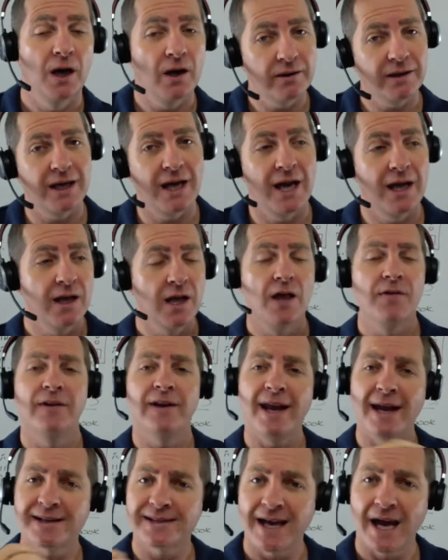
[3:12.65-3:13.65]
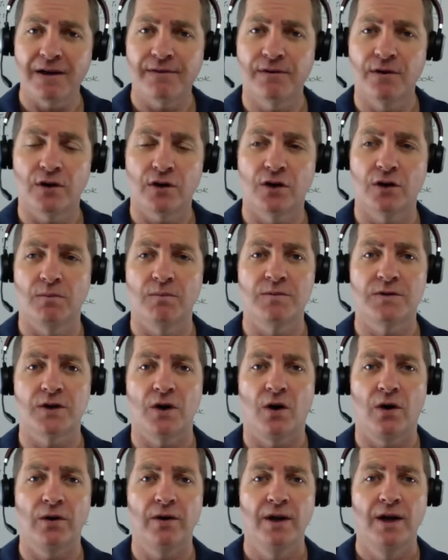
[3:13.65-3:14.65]
Okay, the next advert comes
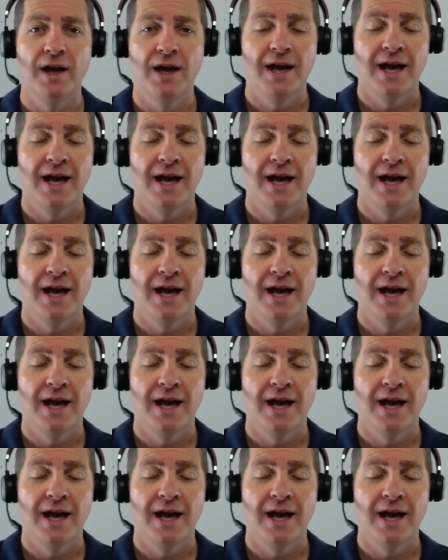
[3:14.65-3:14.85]
on,